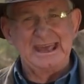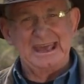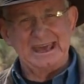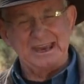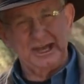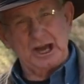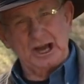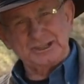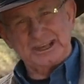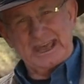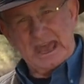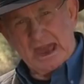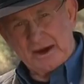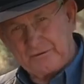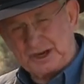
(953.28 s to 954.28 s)
And he goes
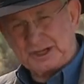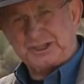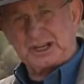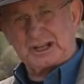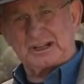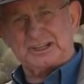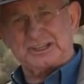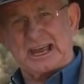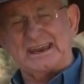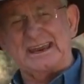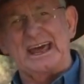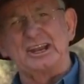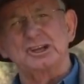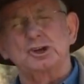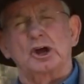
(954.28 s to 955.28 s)
there every single
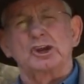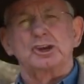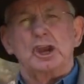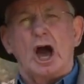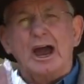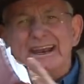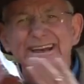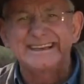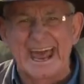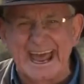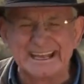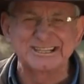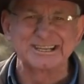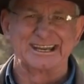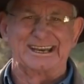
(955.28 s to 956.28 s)
Sunday and he's got no
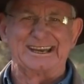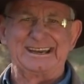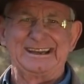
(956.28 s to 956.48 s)
intention